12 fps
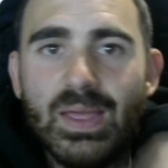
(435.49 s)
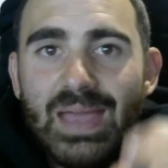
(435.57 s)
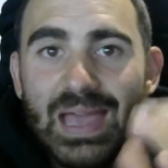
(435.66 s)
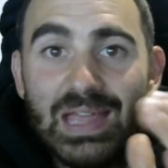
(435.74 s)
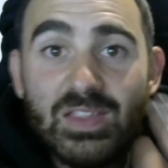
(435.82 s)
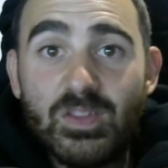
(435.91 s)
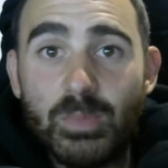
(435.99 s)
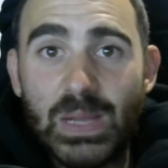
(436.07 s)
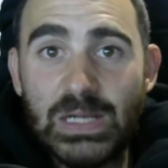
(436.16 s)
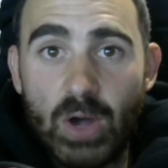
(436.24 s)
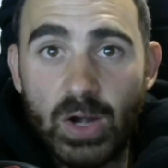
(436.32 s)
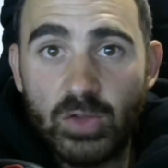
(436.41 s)
As
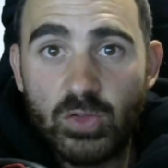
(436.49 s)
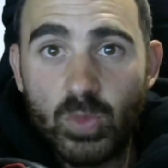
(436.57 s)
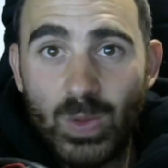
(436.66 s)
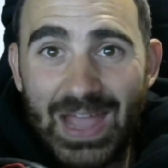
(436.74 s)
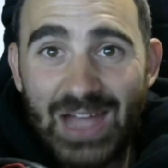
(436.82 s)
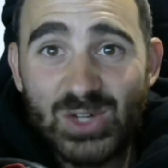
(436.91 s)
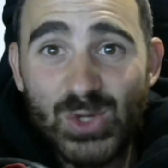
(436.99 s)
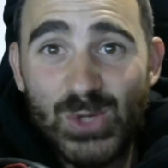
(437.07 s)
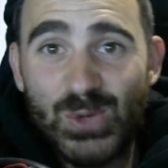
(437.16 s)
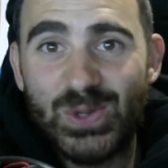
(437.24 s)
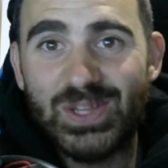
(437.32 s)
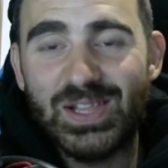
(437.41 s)
speedrunners, we actually
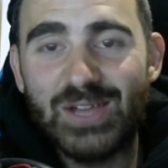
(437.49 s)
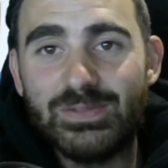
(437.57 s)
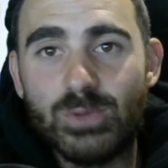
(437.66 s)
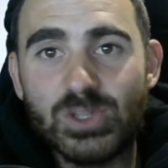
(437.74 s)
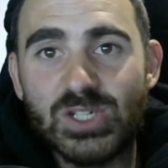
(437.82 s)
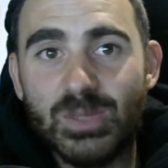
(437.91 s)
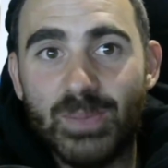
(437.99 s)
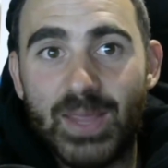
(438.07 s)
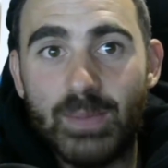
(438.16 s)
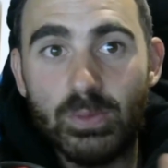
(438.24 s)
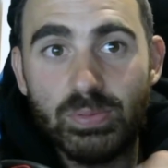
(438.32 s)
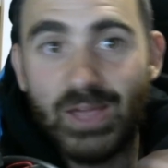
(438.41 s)
really love watching
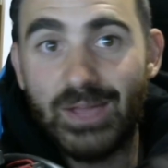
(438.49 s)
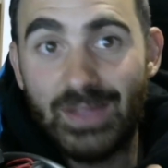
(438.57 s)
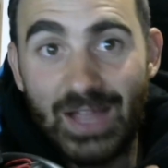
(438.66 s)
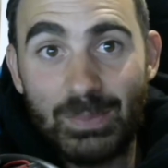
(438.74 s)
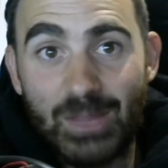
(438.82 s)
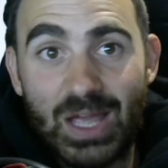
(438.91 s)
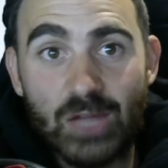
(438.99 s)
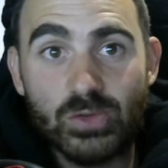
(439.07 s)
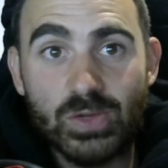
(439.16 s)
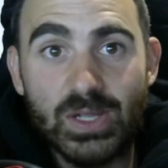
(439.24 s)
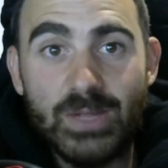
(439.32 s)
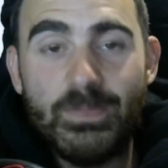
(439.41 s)
people play the game
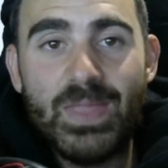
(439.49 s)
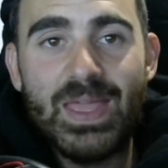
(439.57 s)
casually,